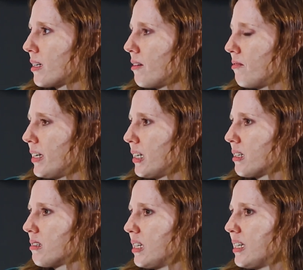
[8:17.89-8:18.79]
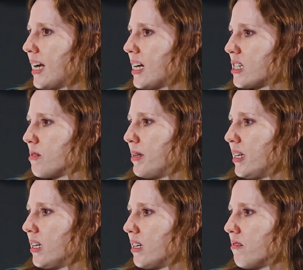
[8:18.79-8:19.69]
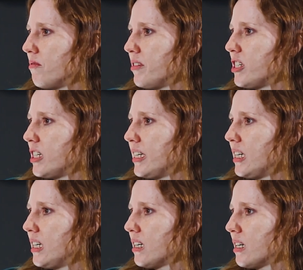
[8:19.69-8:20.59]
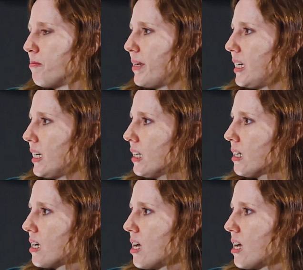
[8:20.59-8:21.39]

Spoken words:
I think it has to be visually appealing.